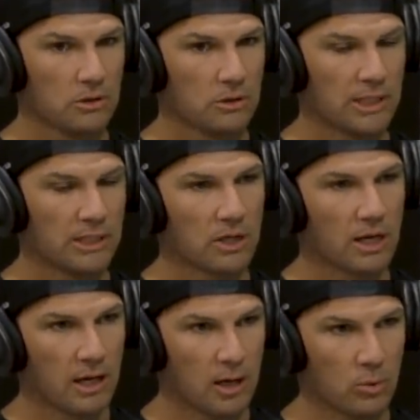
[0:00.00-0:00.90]
they took a
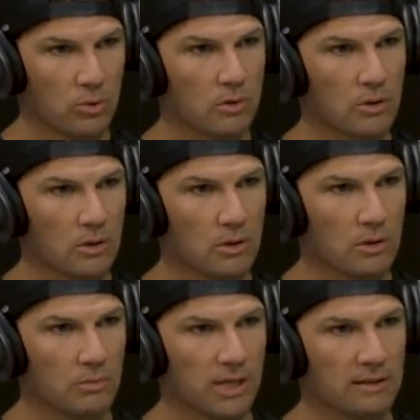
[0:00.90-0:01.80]
gamble,
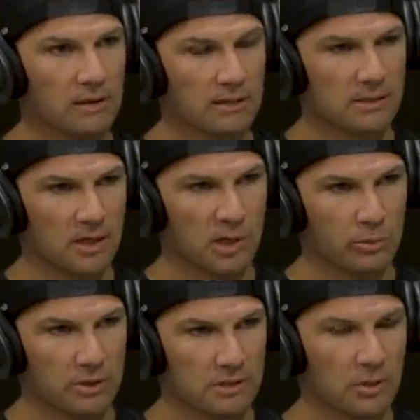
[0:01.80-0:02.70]
but I think it's a
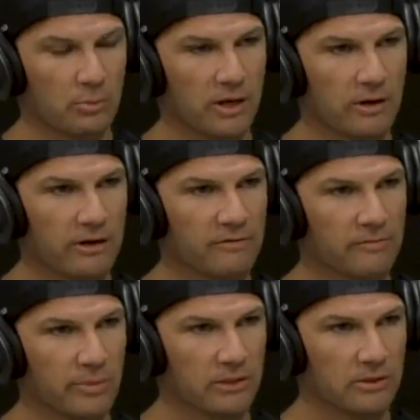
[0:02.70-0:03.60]
gamble that's going to pay
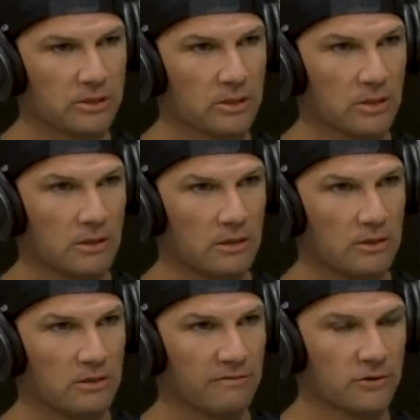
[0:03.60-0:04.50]
off, because
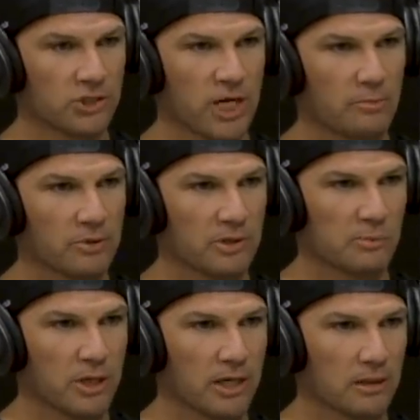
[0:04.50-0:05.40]
they're the first Japanese
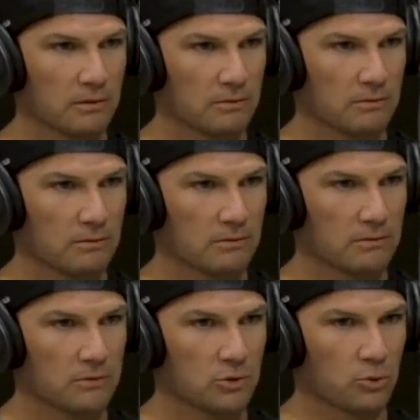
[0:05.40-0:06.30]
bike
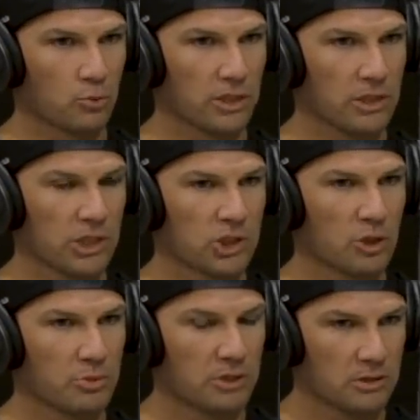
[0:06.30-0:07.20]
to really
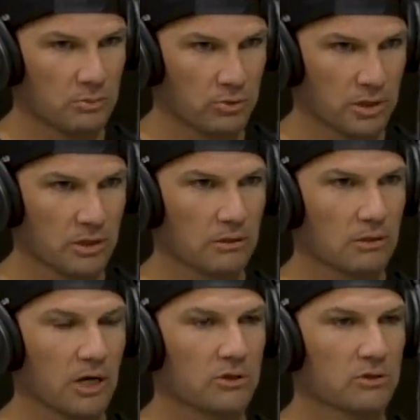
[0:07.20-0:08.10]
jump into putting
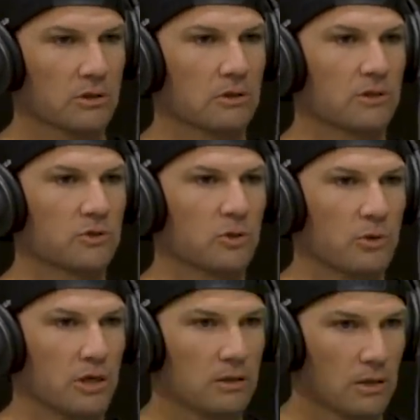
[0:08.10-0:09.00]
hydraulic clutch on the
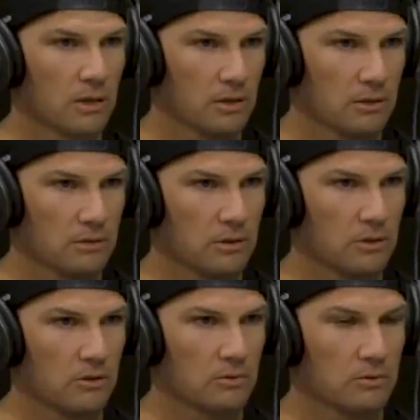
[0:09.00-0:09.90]
bike. You
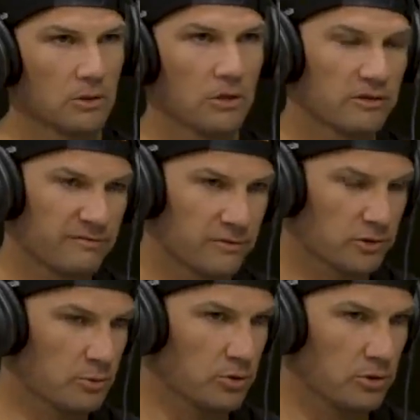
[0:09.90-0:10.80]
know, they're not the
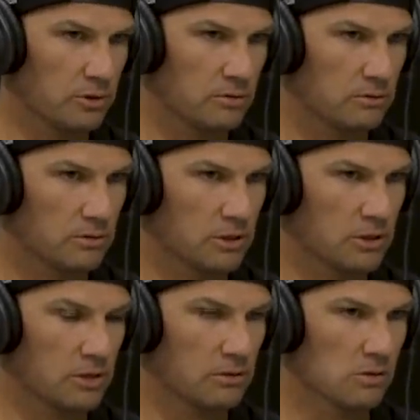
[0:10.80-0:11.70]
first to put
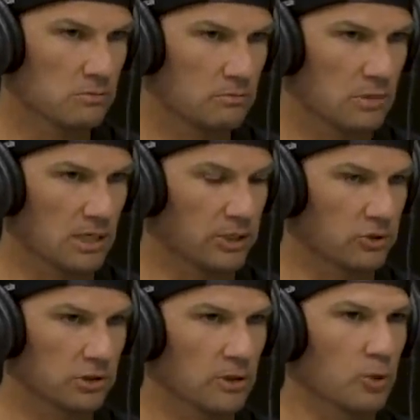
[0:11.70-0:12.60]

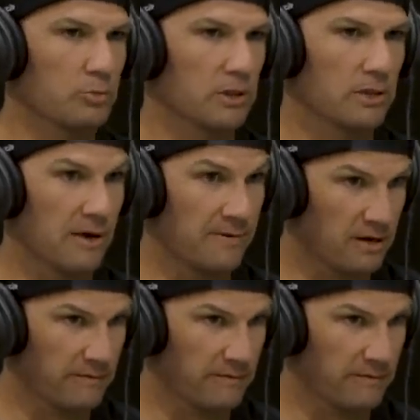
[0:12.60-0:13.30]
electric start, but now they have